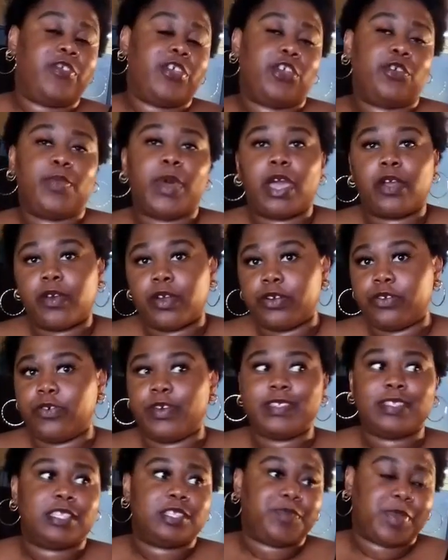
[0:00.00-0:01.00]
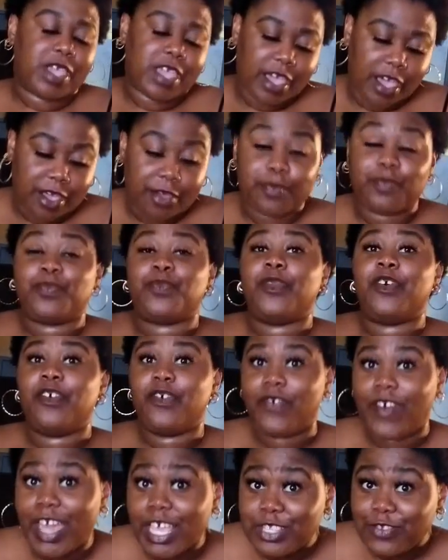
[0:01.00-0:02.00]
you hear background noise, it's my cat.
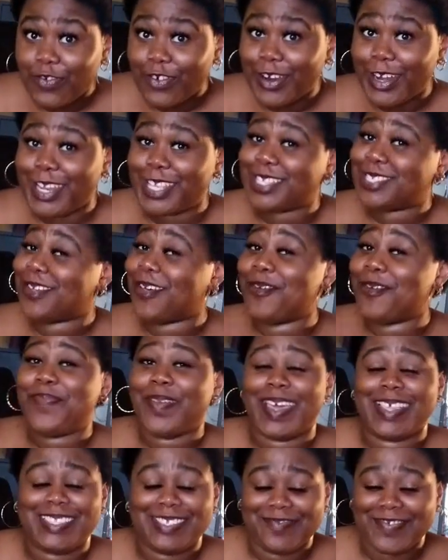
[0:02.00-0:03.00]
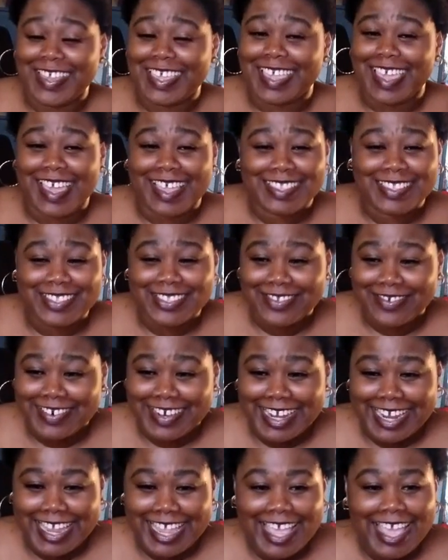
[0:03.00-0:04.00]
Fast forward, so back to my cat
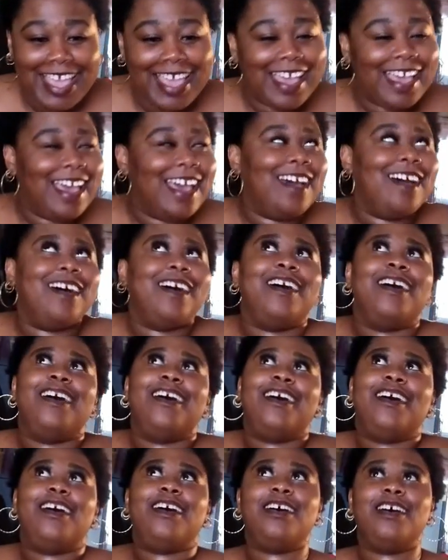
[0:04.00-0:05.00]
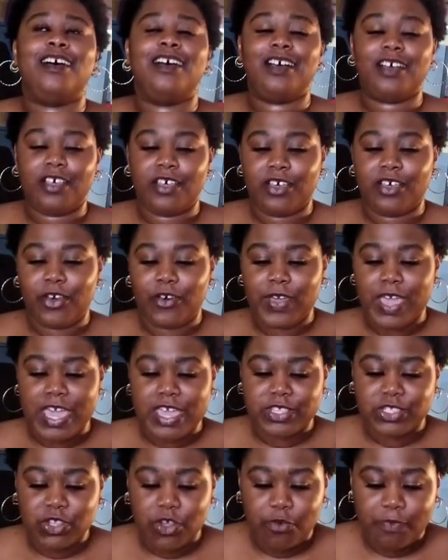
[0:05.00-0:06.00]
story. Uh,
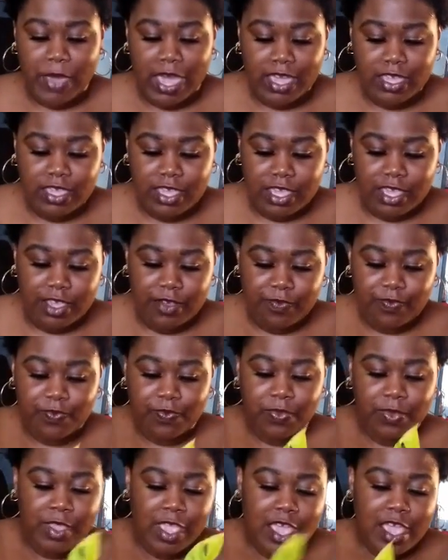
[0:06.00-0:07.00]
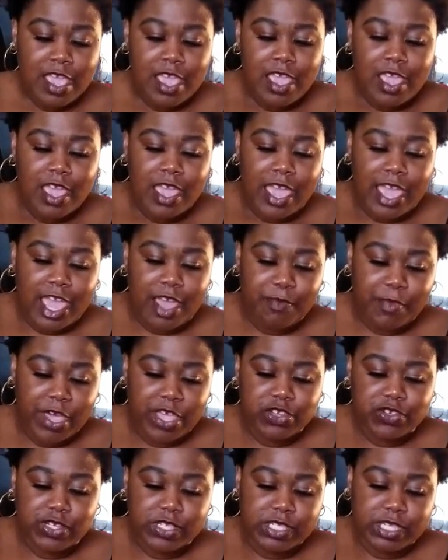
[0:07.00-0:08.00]
okay, so Mackie ate my
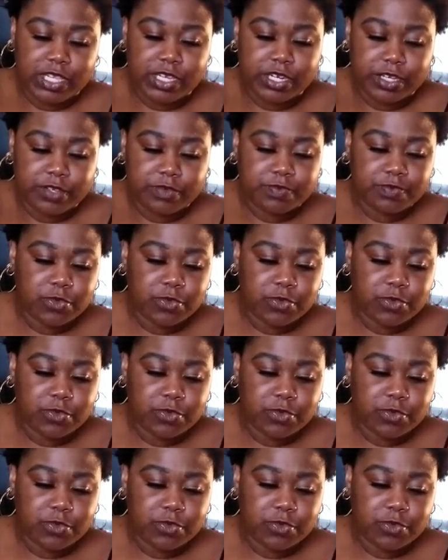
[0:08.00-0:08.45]
Dracaena